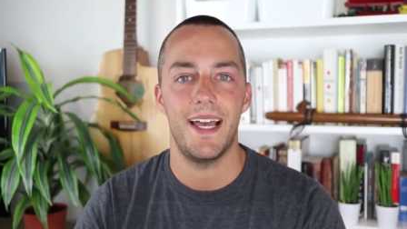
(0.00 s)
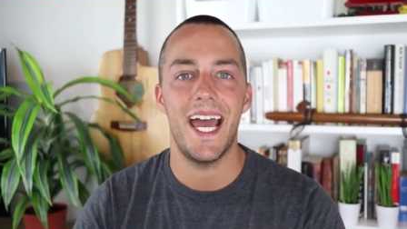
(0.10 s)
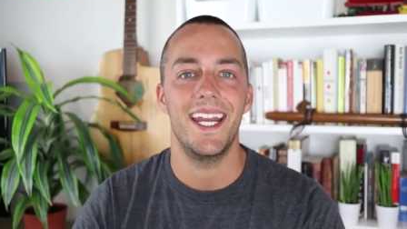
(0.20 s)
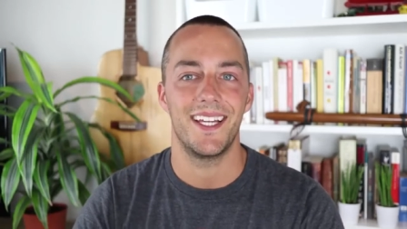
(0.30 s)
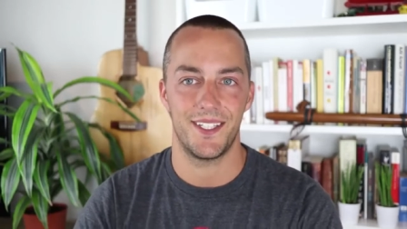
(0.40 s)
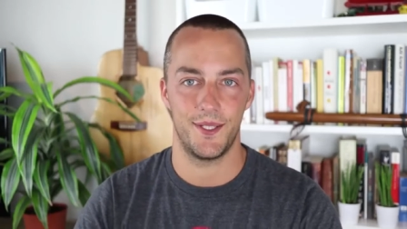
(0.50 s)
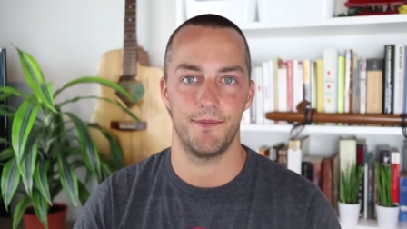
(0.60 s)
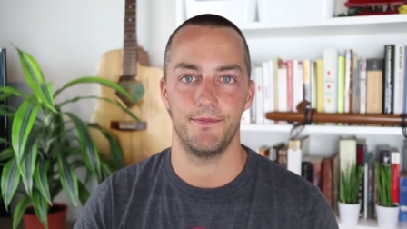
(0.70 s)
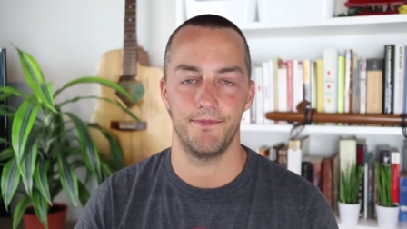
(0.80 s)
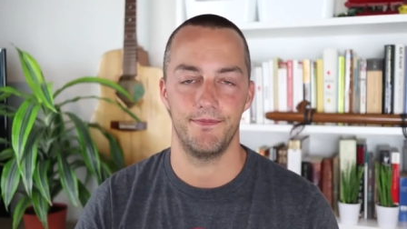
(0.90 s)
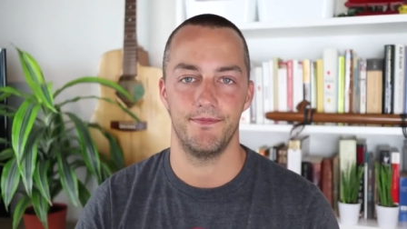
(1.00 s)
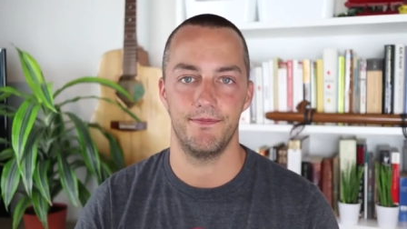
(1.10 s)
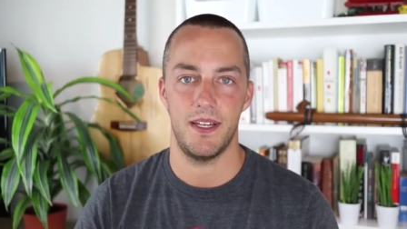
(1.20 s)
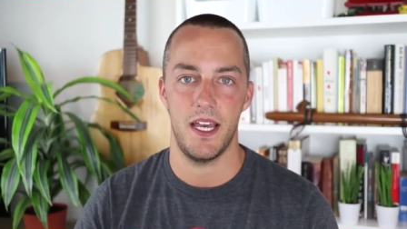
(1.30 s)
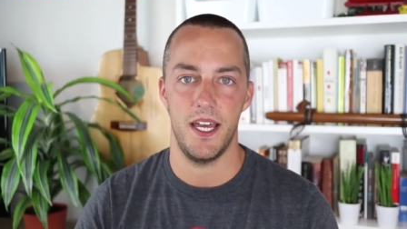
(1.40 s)
headaches.
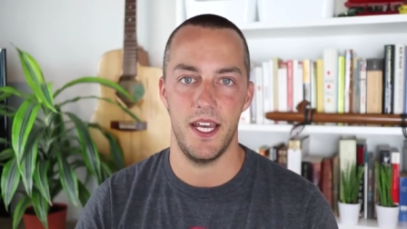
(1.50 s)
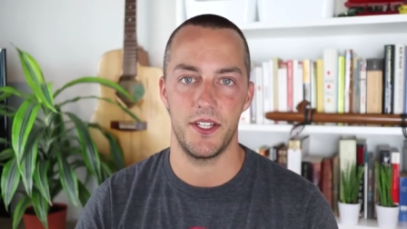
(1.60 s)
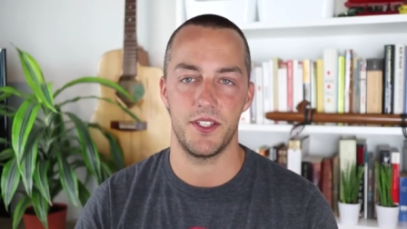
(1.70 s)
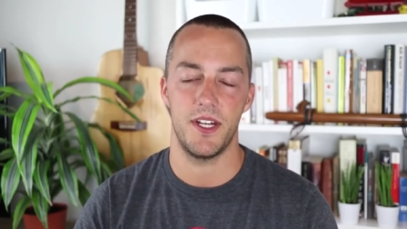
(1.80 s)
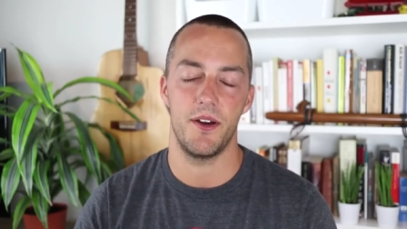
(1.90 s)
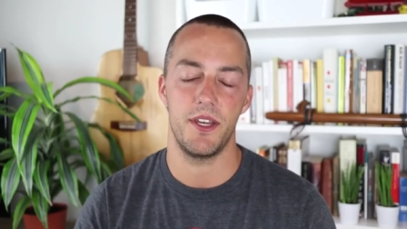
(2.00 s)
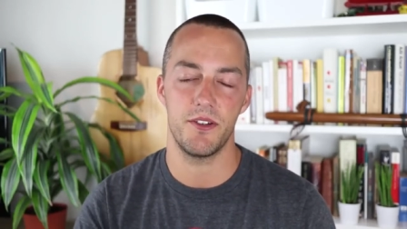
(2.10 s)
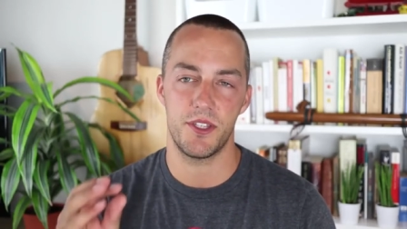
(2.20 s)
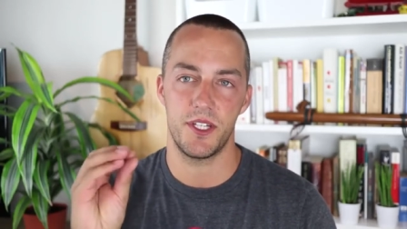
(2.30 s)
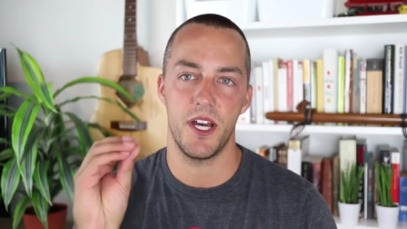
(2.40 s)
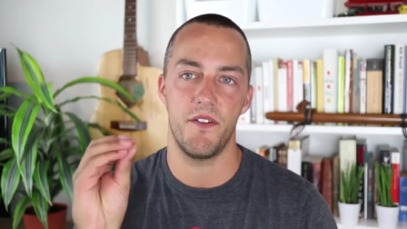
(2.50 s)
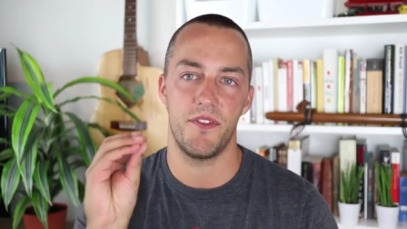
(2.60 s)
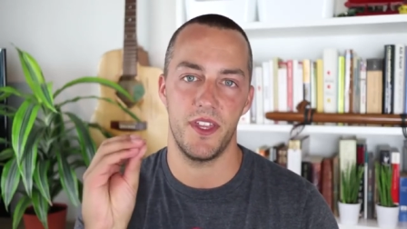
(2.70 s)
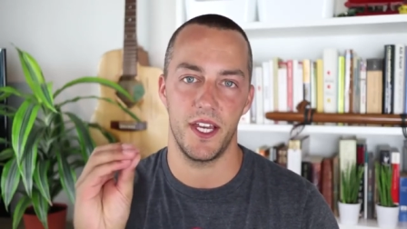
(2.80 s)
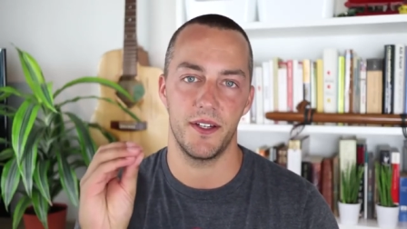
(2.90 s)
Headaches. Now, here's the
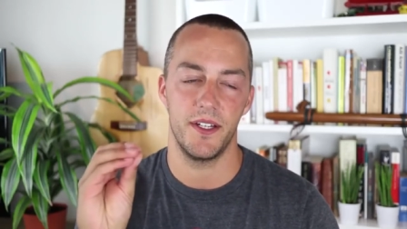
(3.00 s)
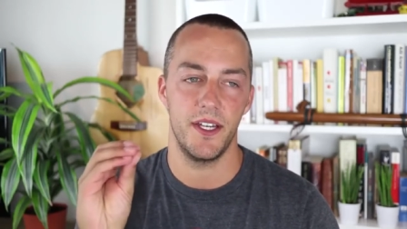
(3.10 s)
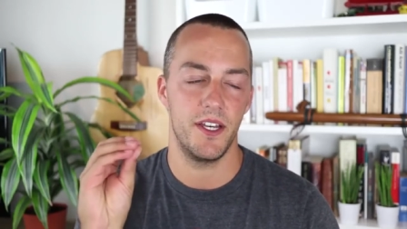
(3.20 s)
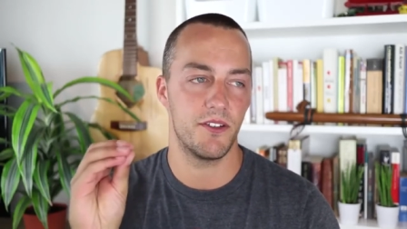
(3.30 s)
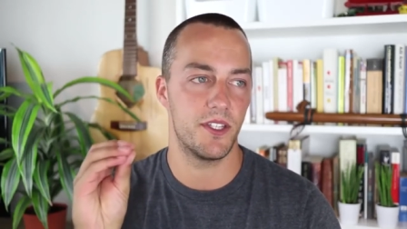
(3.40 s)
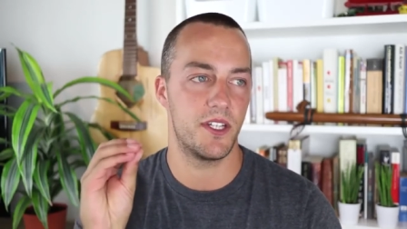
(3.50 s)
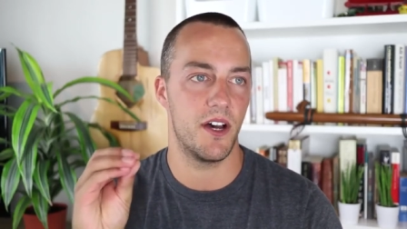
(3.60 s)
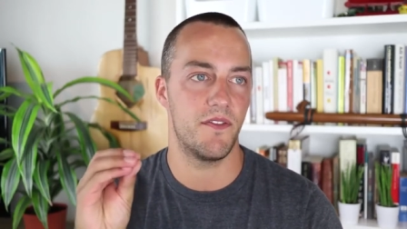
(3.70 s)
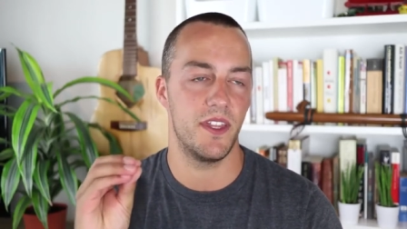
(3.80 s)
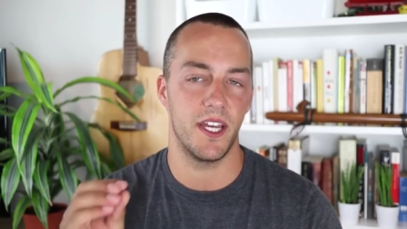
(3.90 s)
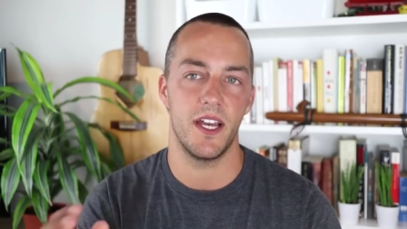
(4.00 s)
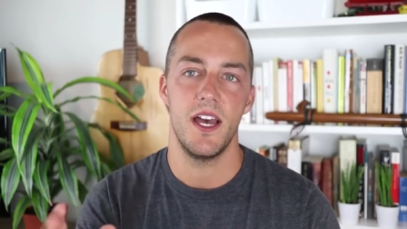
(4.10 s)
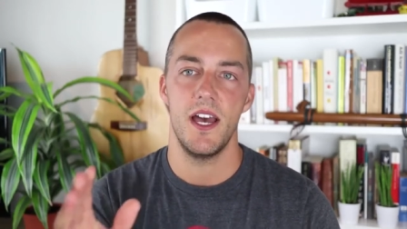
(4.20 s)
tough thing. Here's the tough thing.